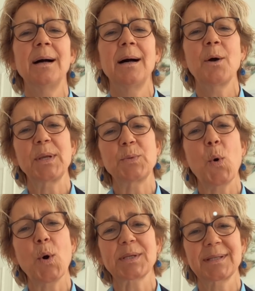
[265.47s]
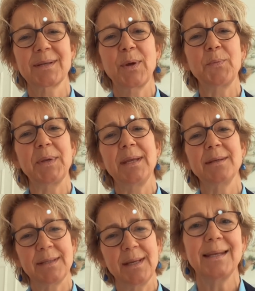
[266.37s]
how it was when we
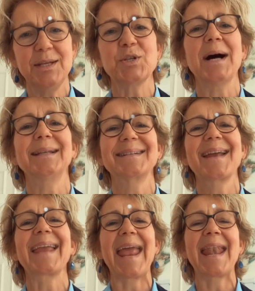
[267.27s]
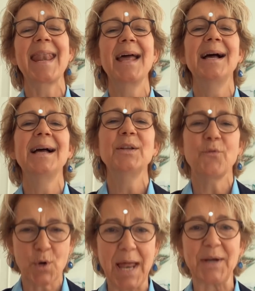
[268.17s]
see each other again
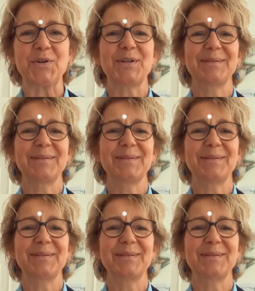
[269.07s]
for lunch.